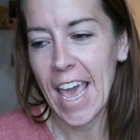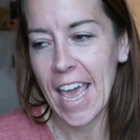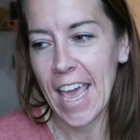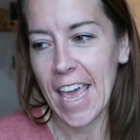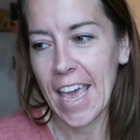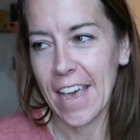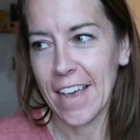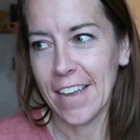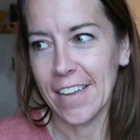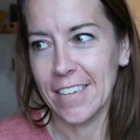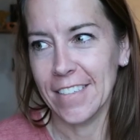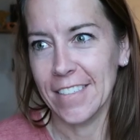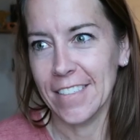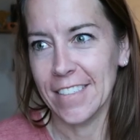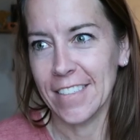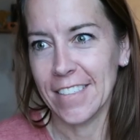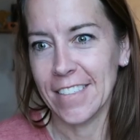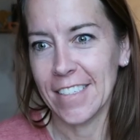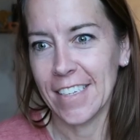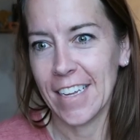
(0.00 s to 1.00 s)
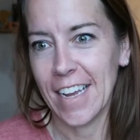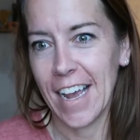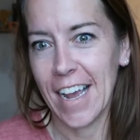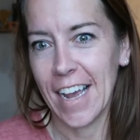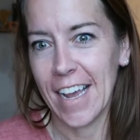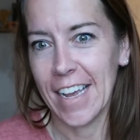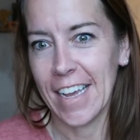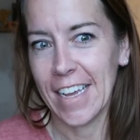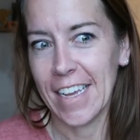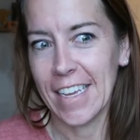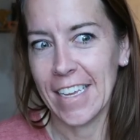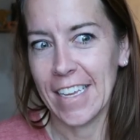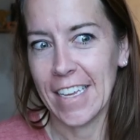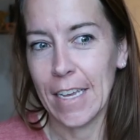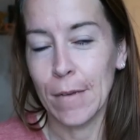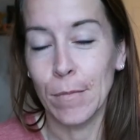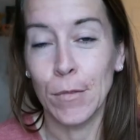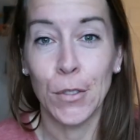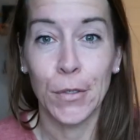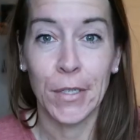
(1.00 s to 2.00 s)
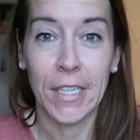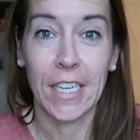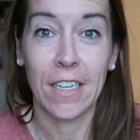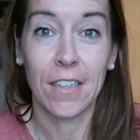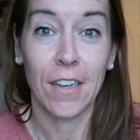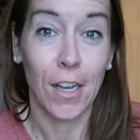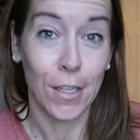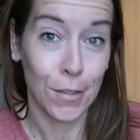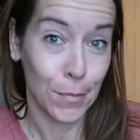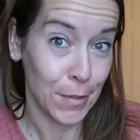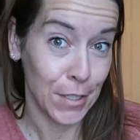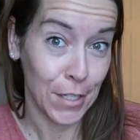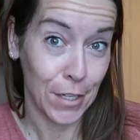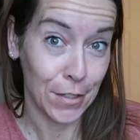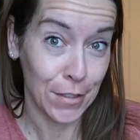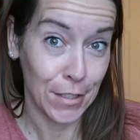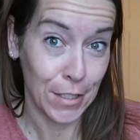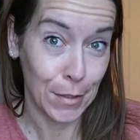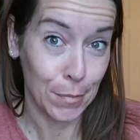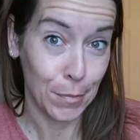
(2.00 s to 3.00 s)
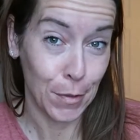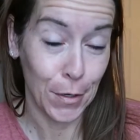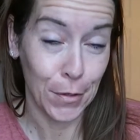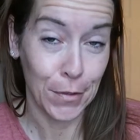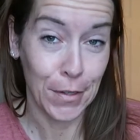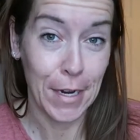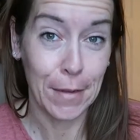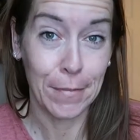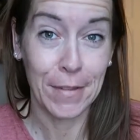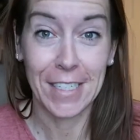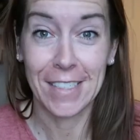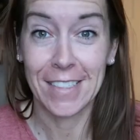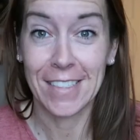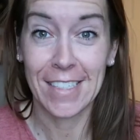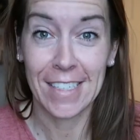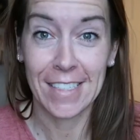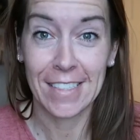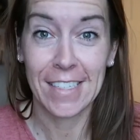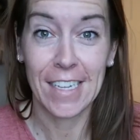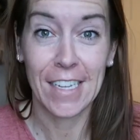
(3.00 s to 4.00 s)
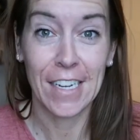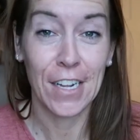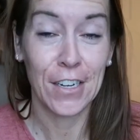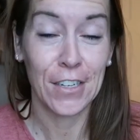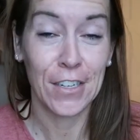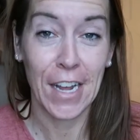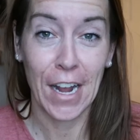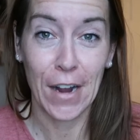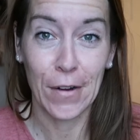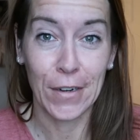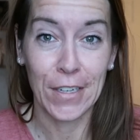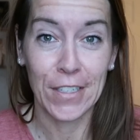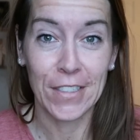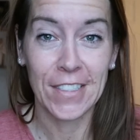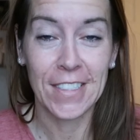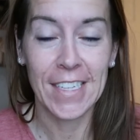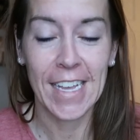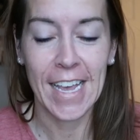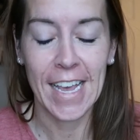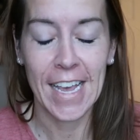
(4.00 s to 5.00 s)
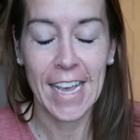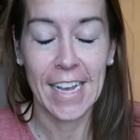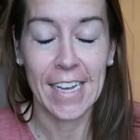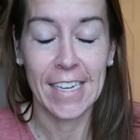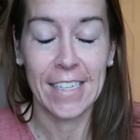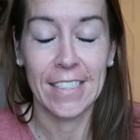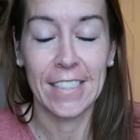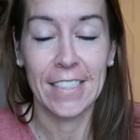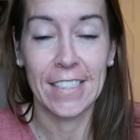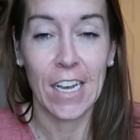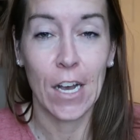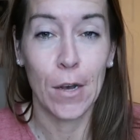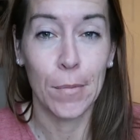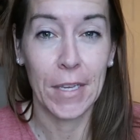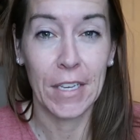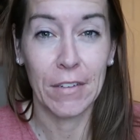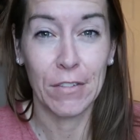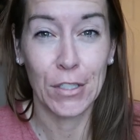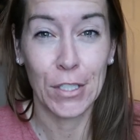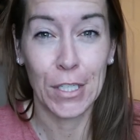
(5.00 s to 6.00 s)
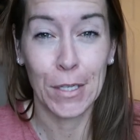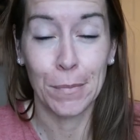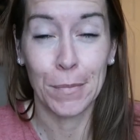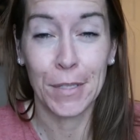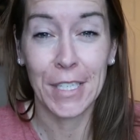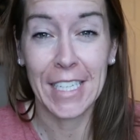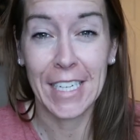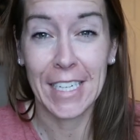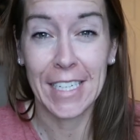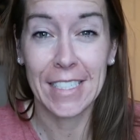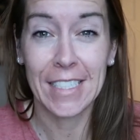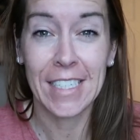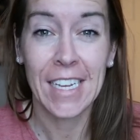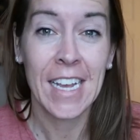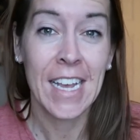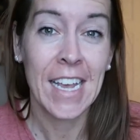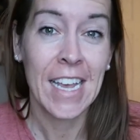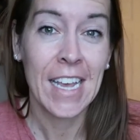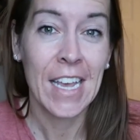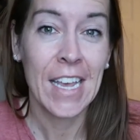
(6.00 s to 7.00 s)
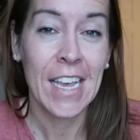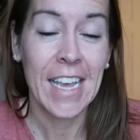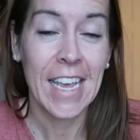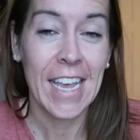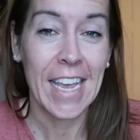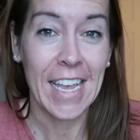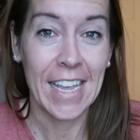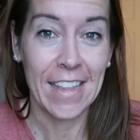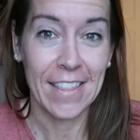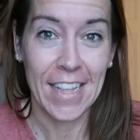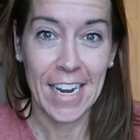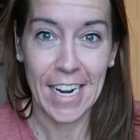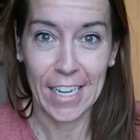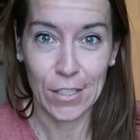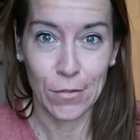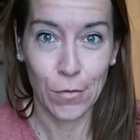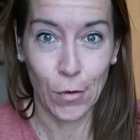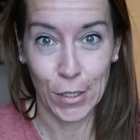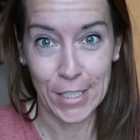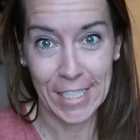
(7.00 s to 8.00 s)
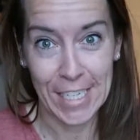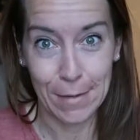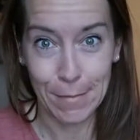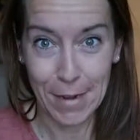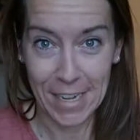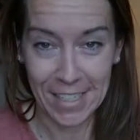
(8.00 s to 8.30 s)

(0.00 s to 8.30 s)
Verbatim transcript: and I am doing a cosmetology program that is 1600 hours and I'll be able to complete it in the next 14